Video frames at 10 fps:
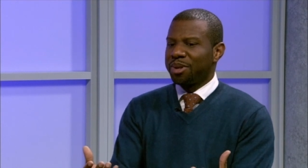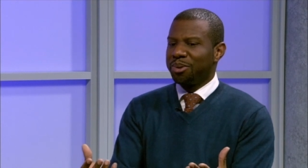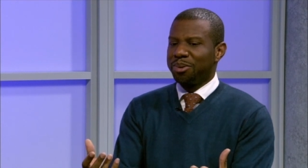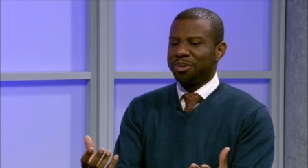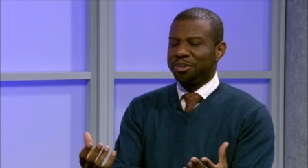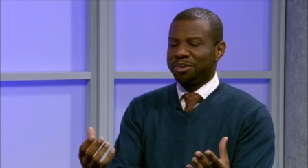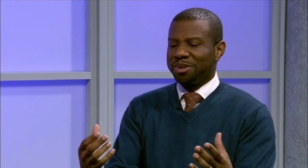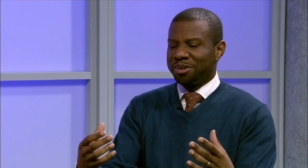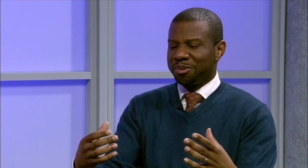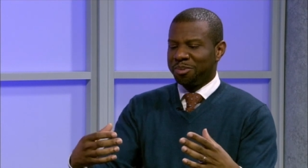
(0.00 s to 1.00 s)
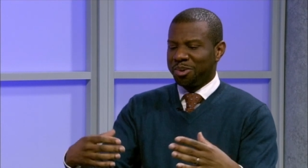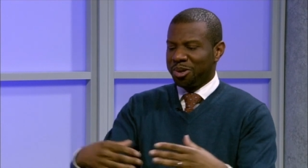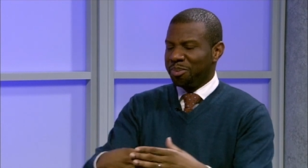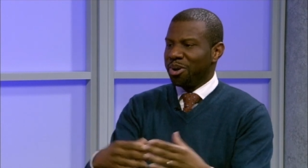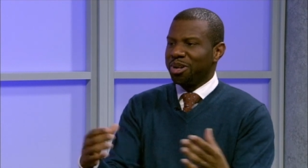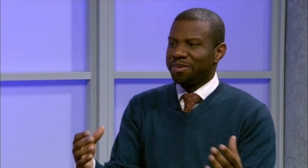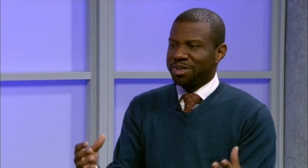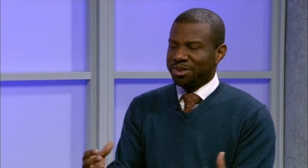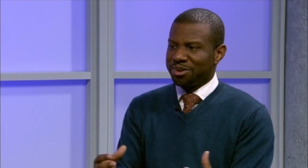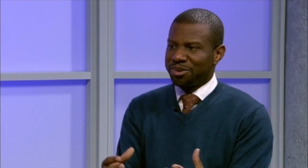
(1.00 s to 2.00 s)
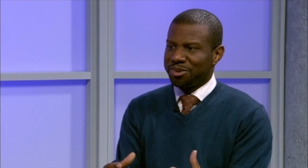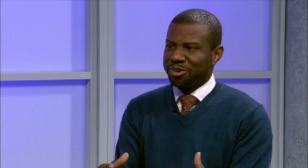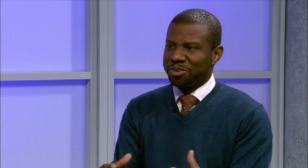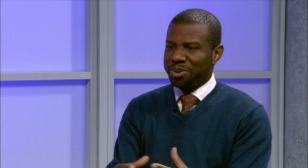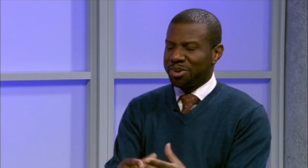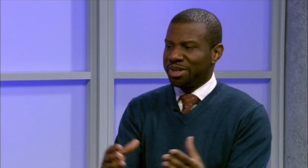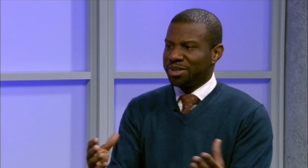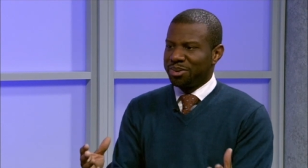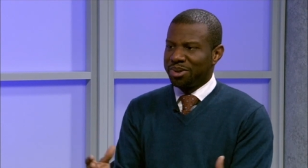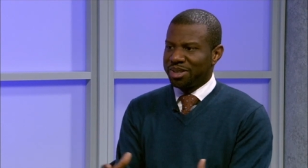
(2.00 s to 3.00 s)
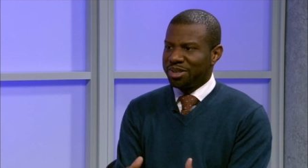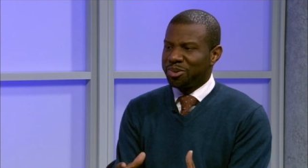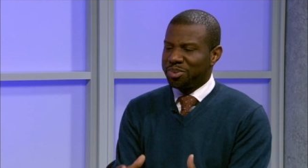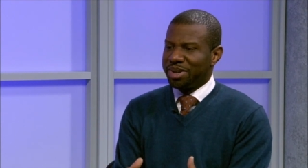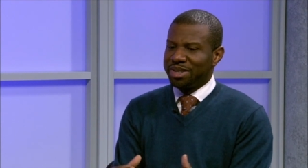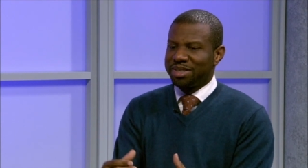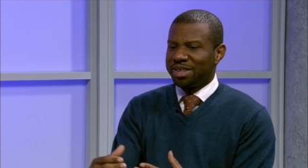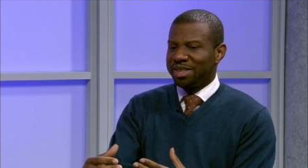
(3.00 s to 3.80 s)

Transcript: who were a part of a certain group who were historically oppressed,